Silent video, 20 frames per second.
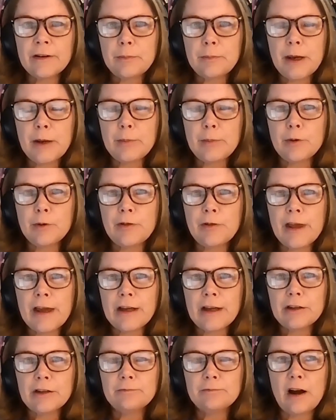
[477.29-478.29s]
people
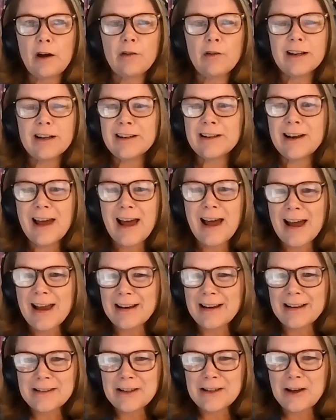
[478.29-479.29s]
that on little
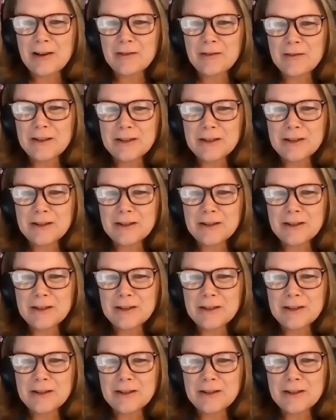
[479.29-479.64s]
islands off of